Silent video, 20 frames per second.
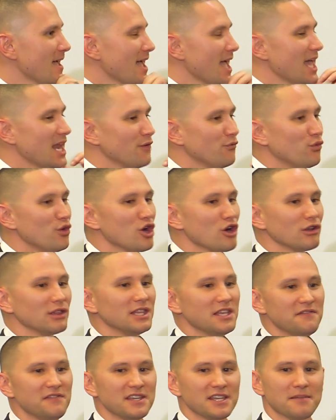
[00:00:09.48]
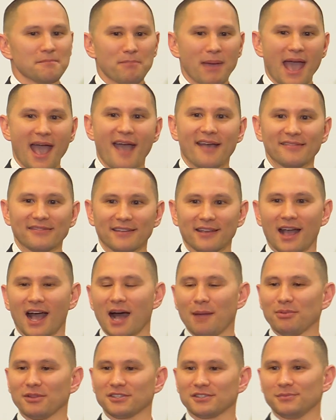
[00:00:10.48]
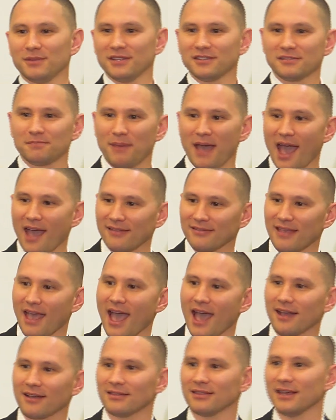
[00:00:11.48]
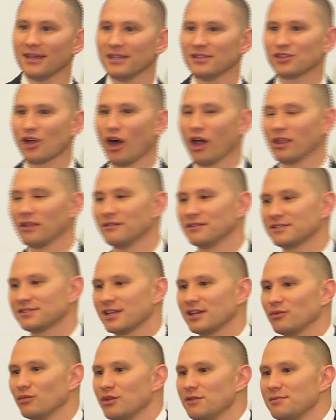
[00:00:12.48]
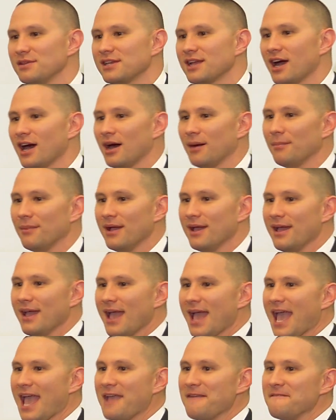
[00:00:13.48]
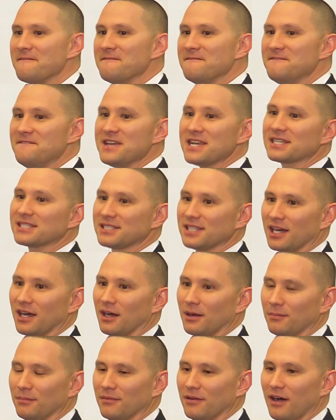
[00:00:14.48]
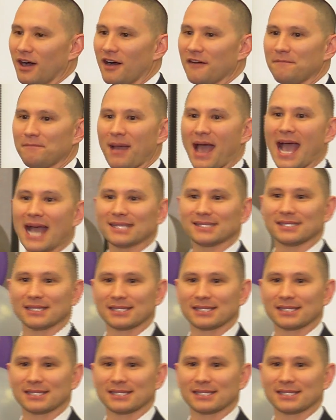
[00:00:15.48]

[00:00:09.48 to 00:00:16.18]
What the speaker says: And if we are living in past accomplishments, past accolades, all of a sudden we become a victim of past